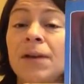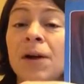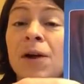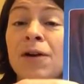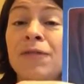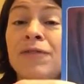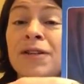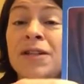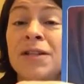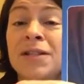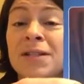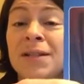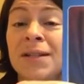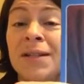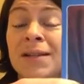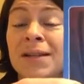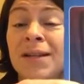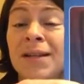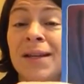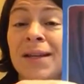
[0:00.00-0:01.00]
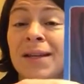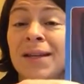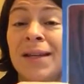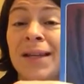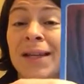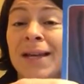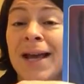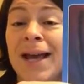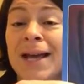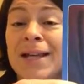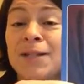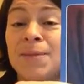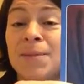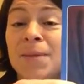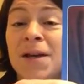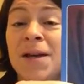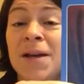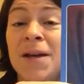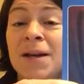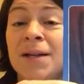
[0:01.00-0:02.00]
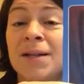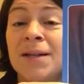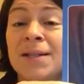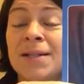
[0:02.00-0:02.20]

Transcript: Obviously, the healing has begun.